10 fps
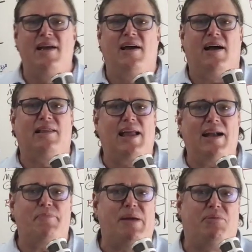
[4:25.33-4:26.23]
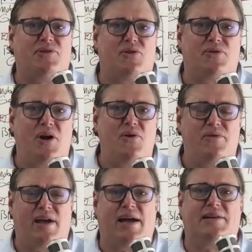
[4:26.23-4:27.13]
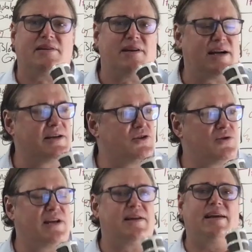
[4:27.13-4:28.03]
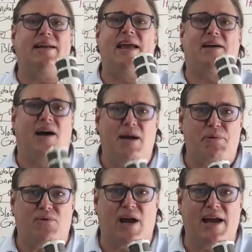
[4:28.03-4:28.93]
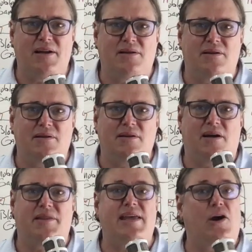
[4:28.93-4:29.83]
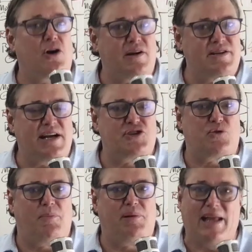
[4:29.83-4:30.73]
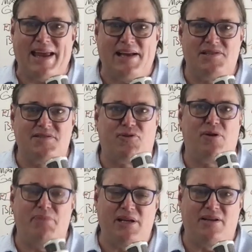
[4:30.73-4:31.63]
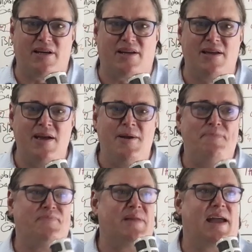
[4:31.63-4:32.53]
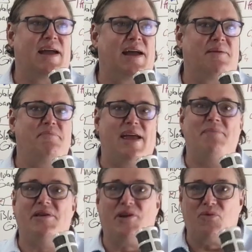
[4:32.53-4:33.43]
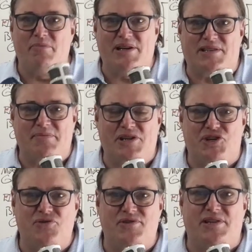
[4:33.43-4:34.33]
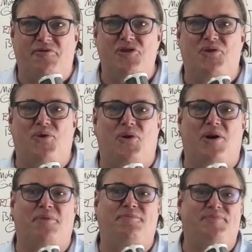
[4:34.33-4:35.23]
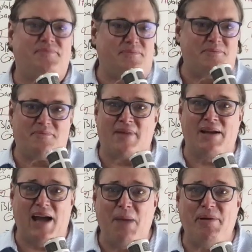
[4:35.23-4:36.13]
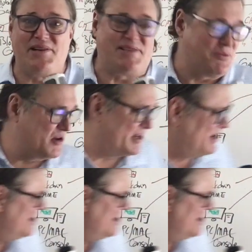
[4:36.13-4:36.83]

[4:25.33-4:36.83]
a lot of people don't know that uh, you can get a copyright on the architectural plans for a building, and maybe there would be some issues if you're copying someone.